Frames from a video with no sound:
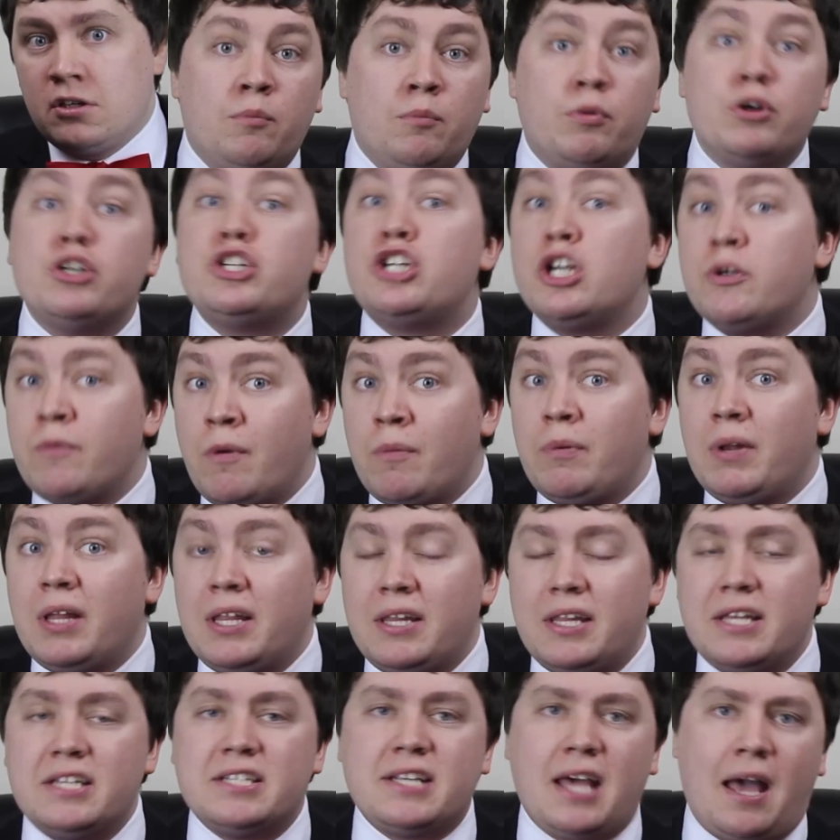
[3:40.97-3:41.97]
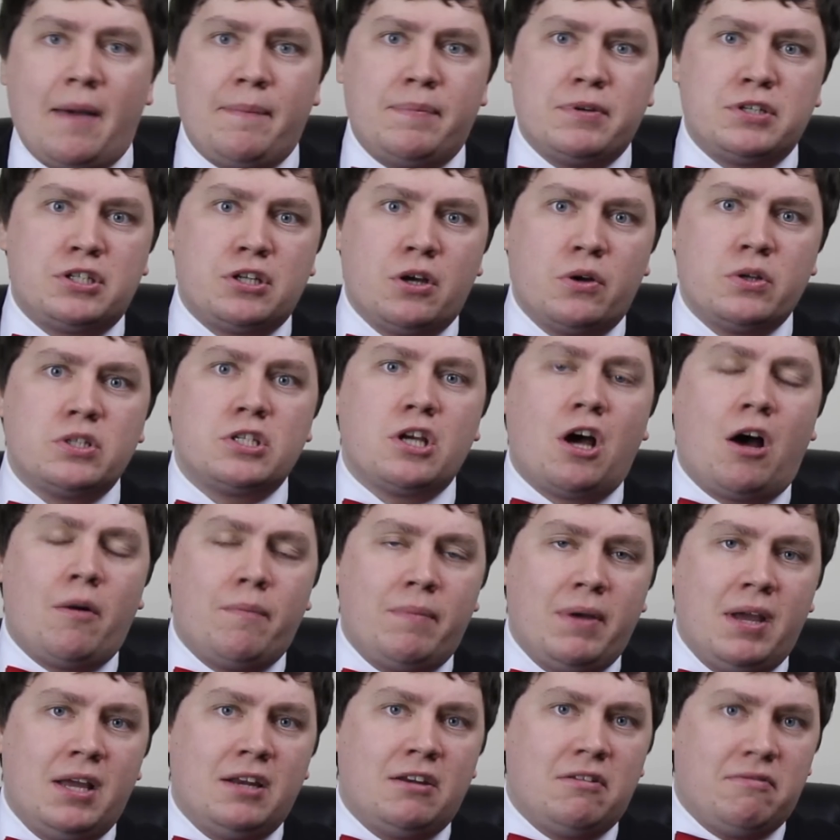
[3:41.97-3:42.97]
Presumably these episodes are
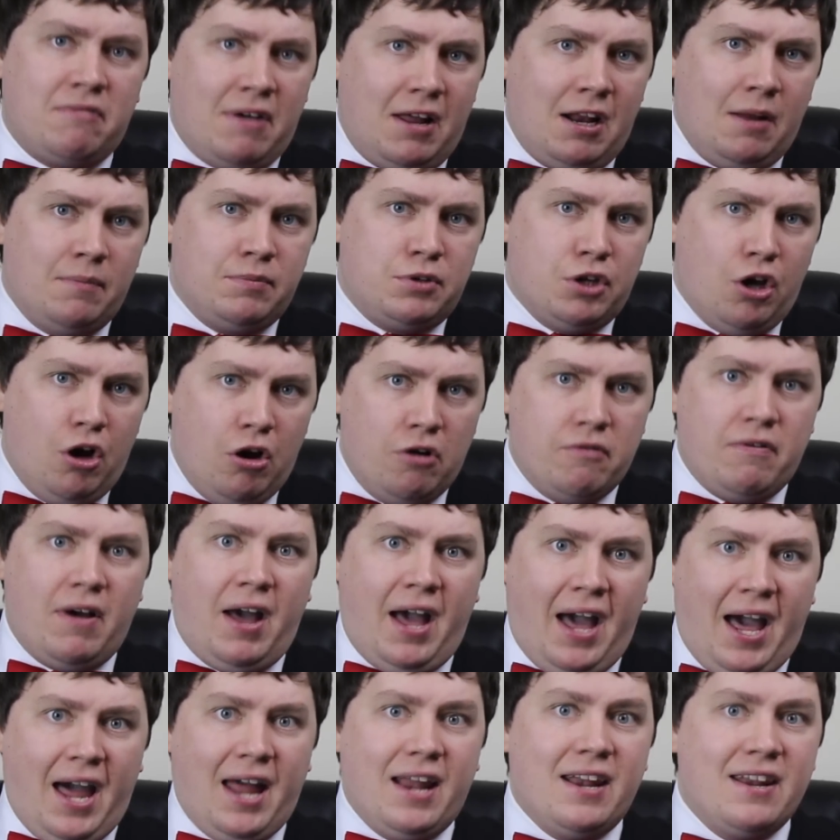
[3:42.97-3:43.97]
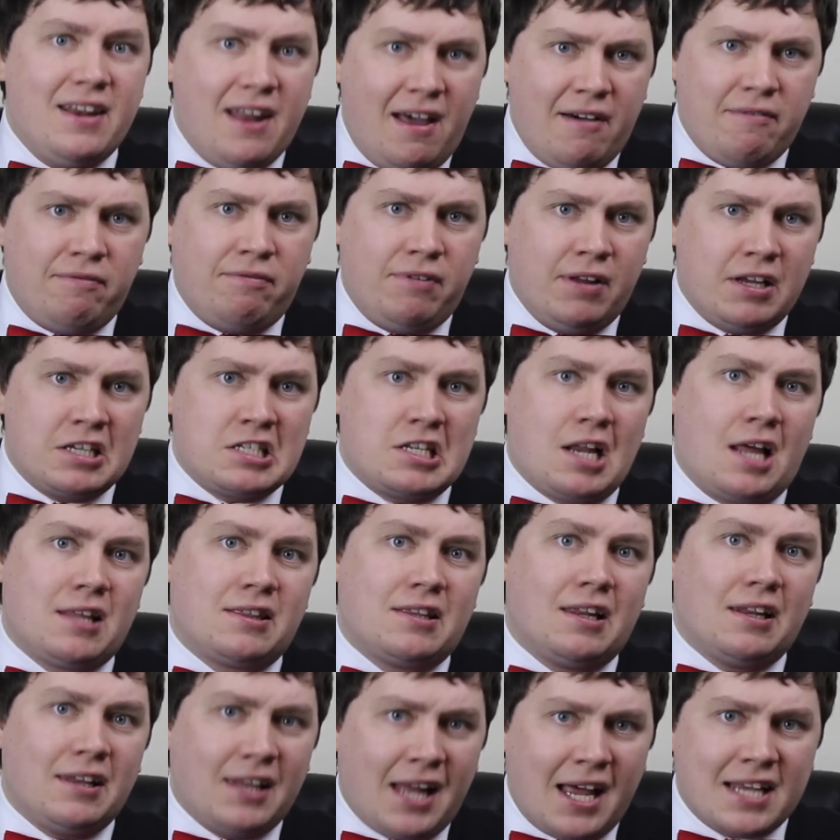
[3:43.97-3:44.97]
being developed over at Netflix like
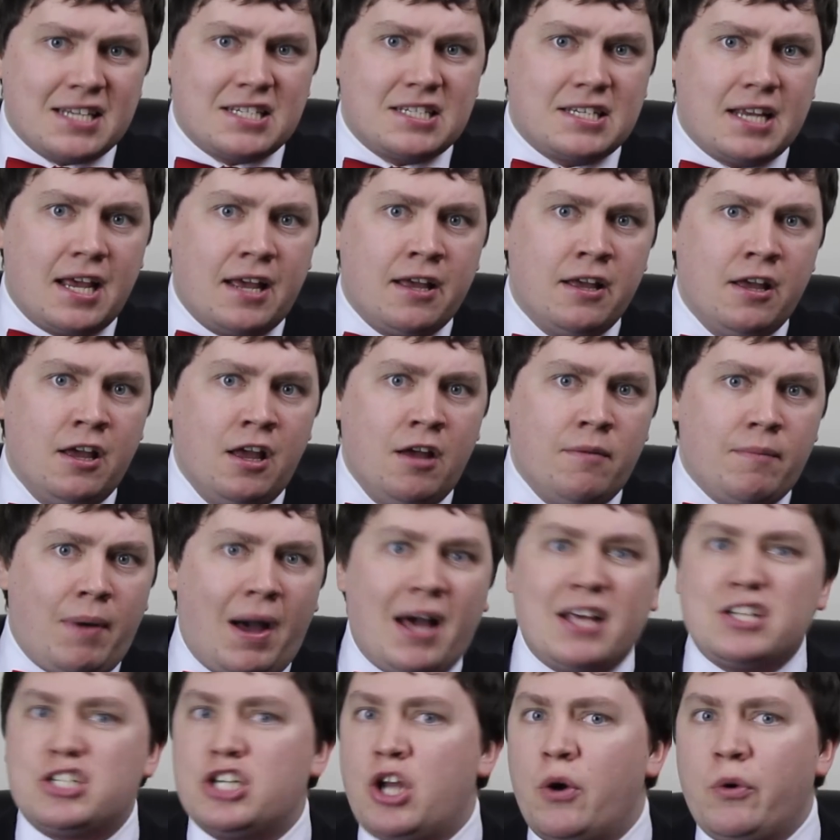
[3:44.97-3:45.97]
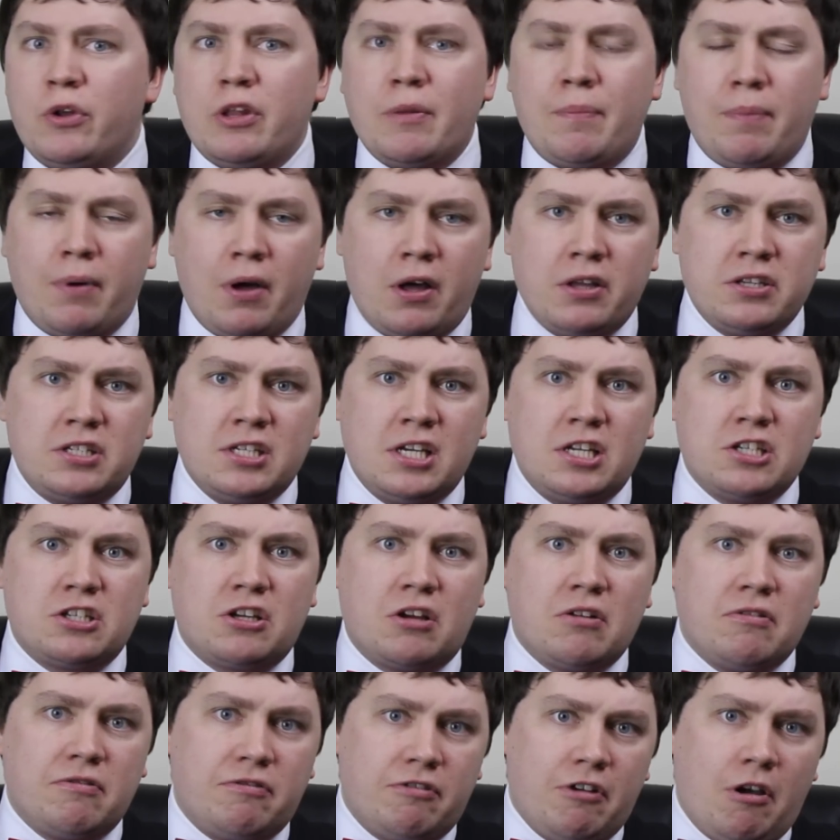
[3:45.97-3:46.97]
the last set, but as no other party has
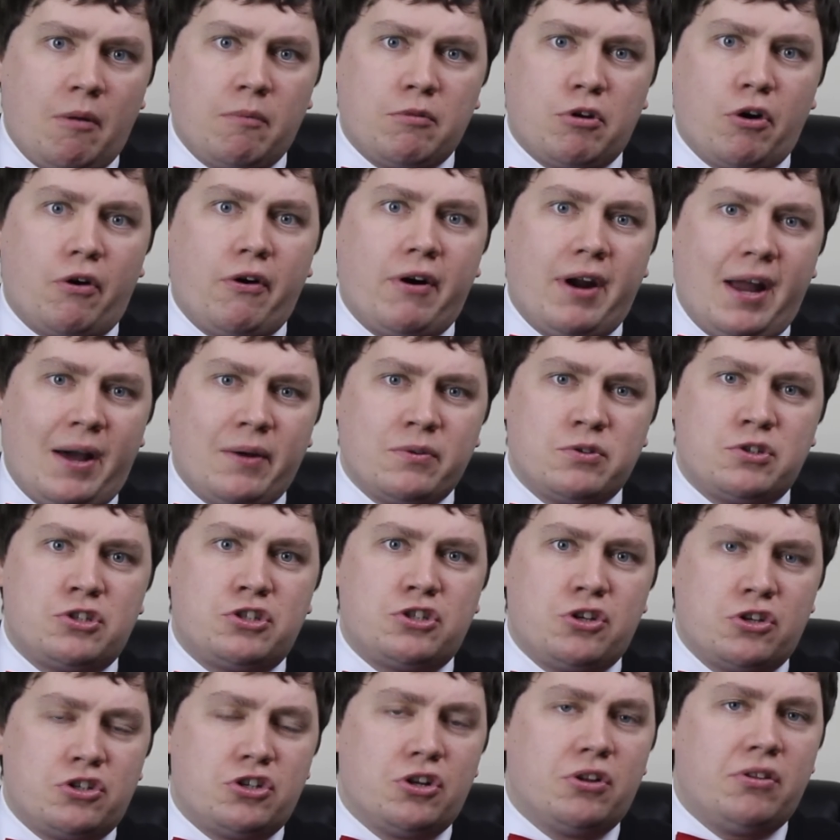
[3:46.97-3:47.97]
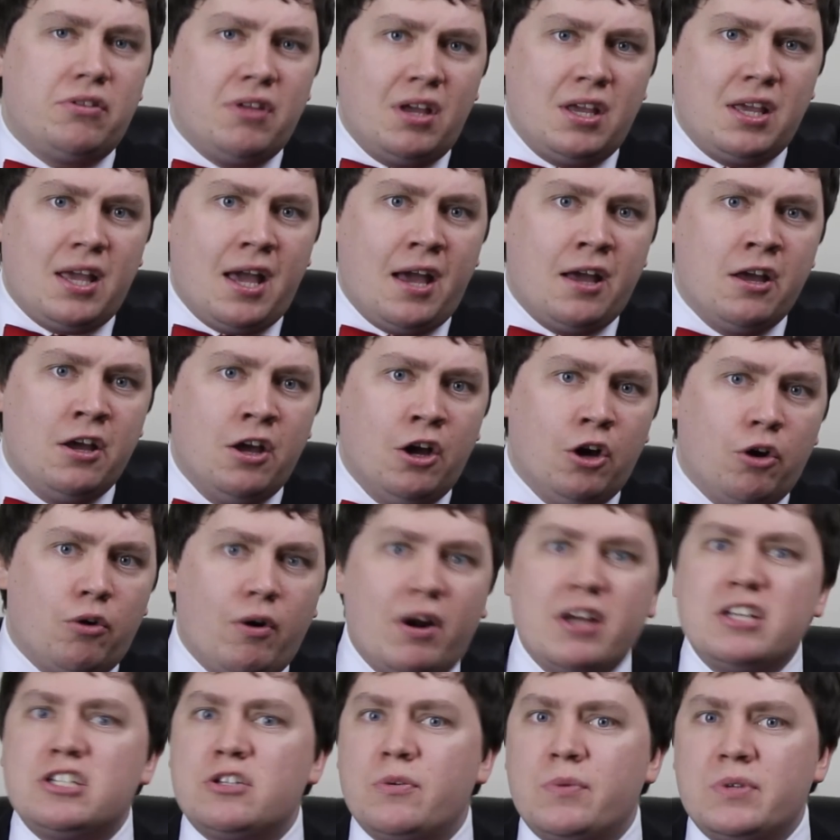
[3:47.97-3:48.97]
confirmed or announced such a thing yet,
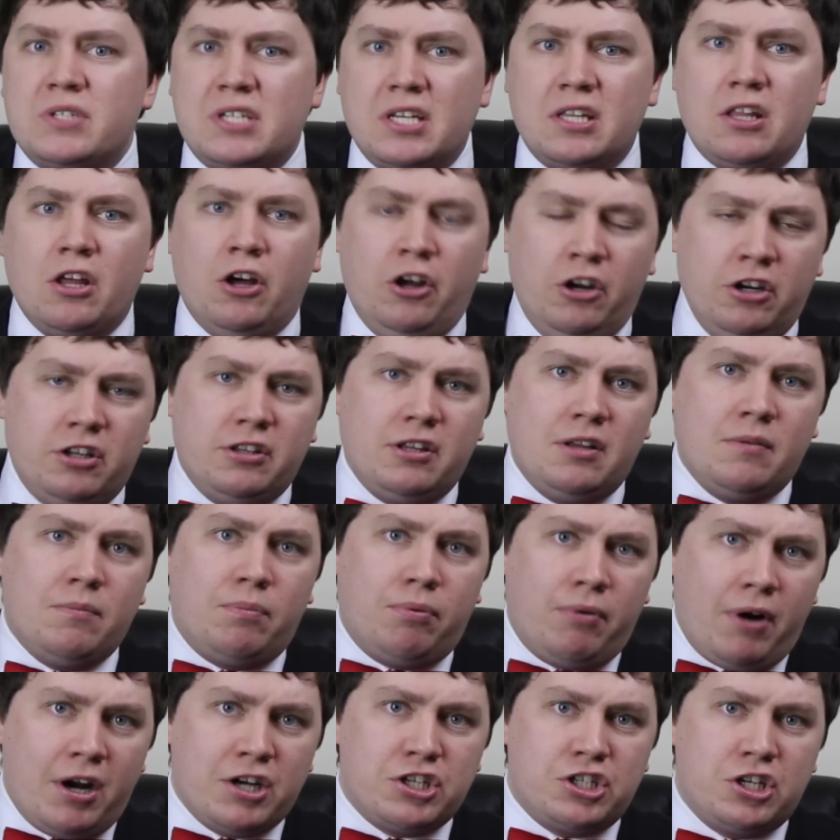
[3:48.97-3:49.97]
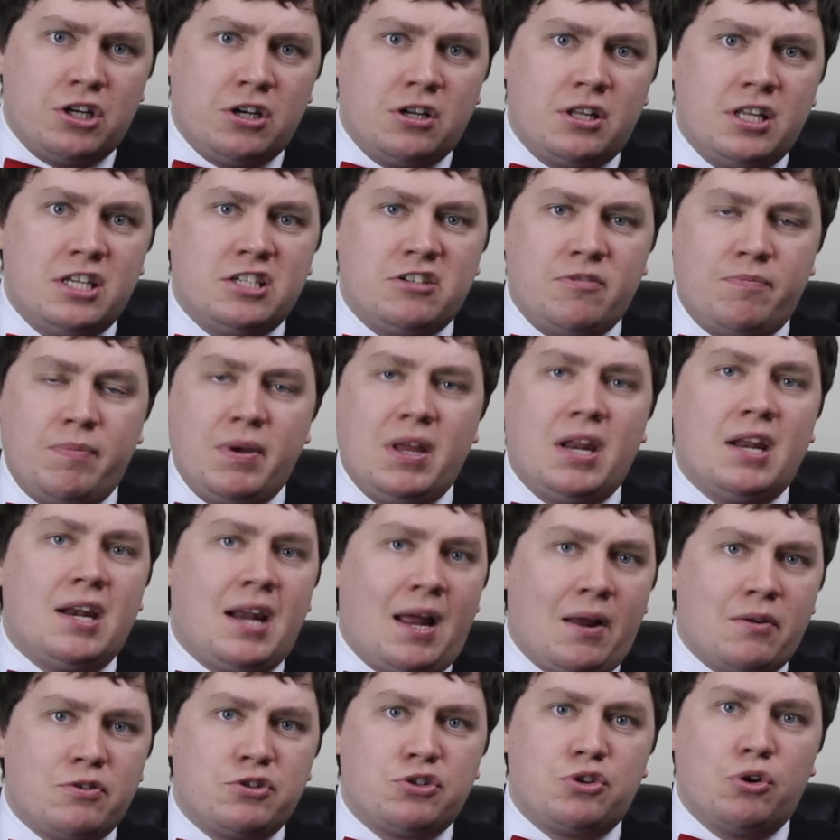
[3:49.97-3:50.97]
Grazer was either under the impression these have been
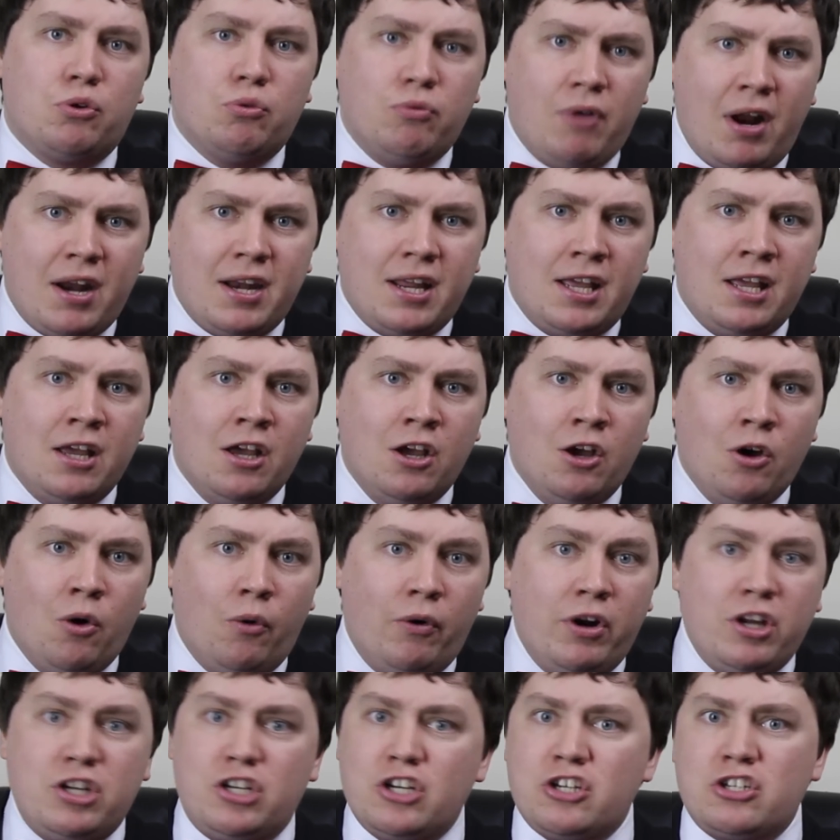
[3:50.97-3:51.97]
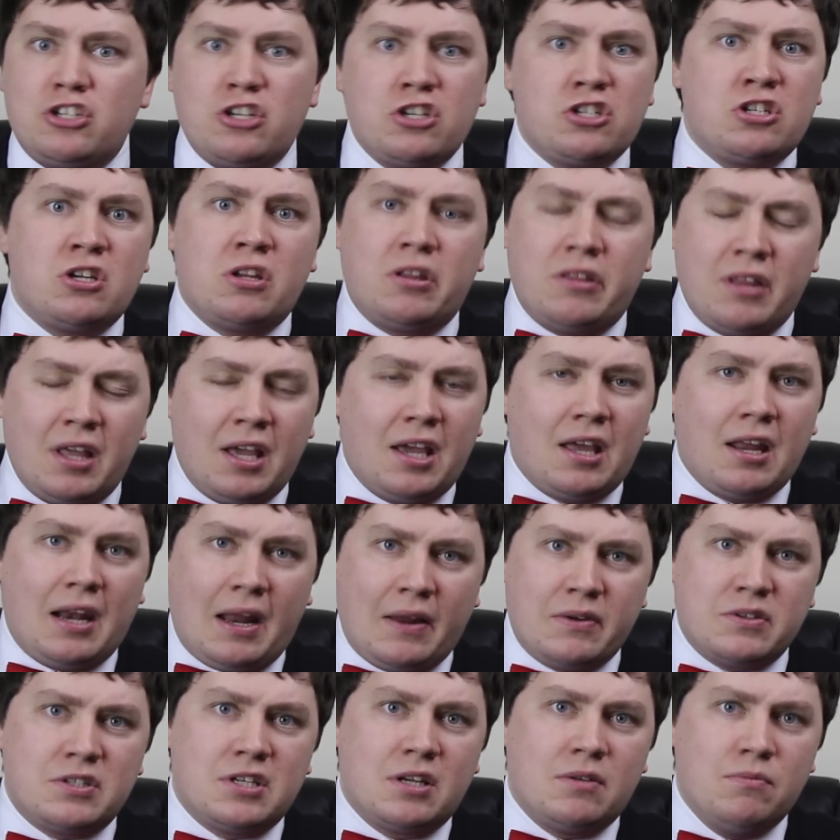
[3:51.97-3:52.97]
announced already, or he just doesn't think
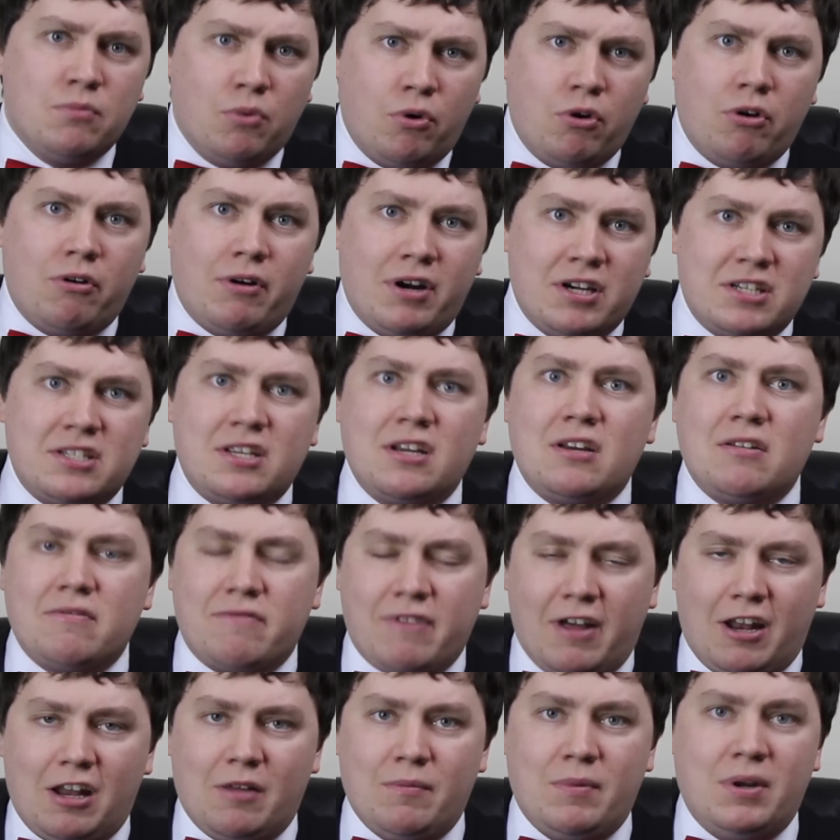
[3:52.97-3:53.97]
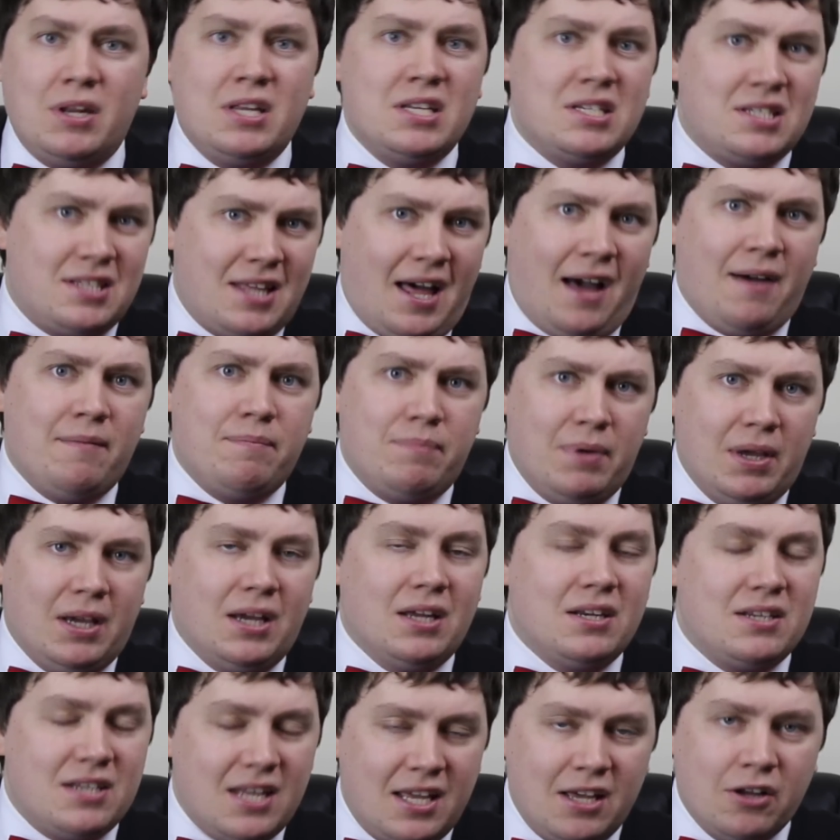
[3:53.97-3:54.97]
announcing more Arrested Development is that big
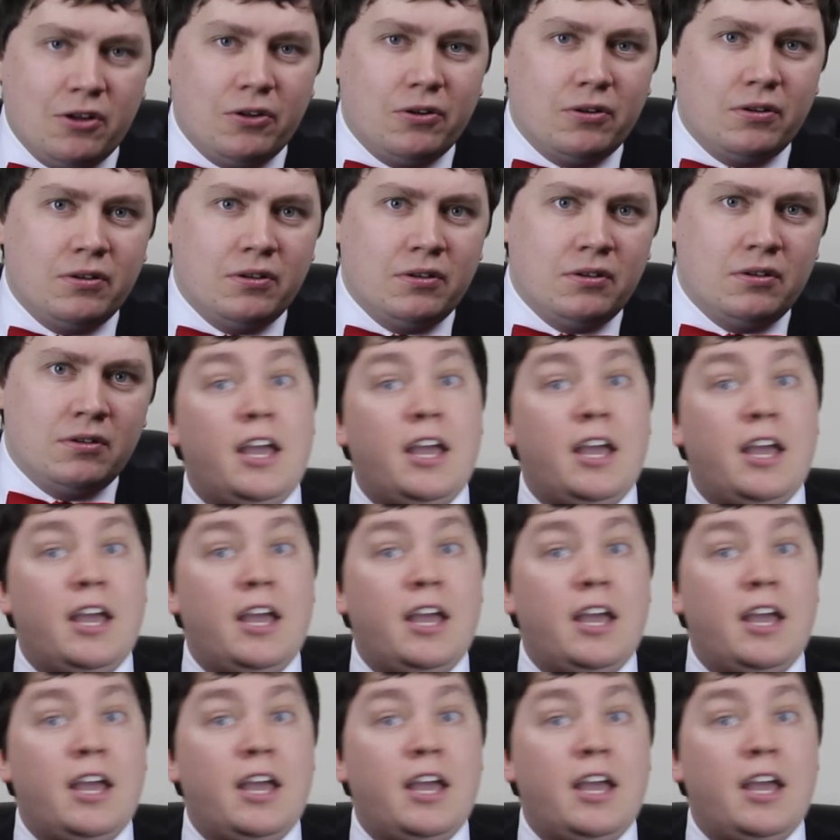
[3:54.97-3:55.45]
a deal.